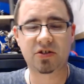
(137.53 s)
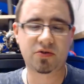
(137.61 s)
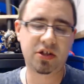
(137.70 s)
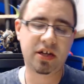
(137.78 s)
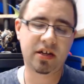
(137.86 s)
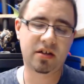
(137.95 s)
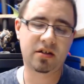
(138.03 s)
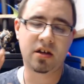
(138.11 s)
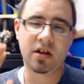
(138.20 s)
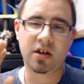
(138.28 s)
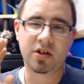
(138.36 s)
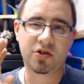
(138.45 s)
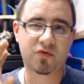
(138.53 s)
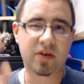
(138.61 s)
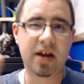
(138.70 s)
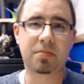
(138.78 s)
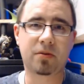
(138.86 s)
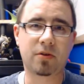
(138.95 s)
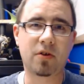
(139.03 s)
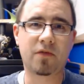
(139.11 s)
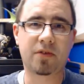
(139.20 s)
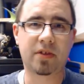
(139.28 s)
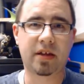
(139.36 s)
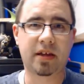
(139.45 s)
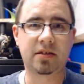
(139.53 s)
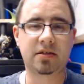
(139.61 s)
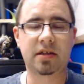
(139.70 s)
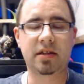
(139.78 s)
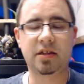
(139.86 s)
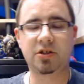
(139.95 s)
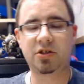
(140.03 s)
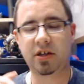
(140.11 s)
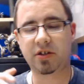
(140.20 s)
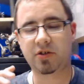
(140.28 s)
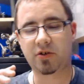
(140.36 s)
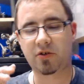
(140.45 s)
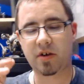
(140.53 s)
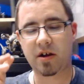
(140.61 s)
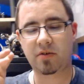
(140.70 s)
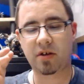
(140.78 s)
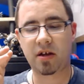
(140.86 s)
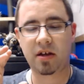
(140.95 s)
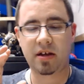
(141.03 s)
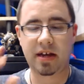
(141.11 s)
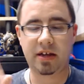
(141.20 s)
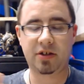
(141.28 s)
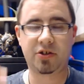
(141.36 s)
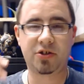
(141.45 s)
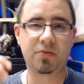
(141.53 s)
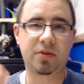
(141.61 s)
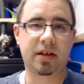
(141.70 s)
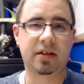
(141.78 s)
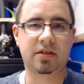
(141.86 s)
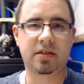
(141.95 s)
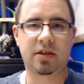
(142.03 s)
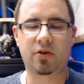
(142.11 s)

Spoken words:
So she can trample over things, and then she can turn around and shoot things.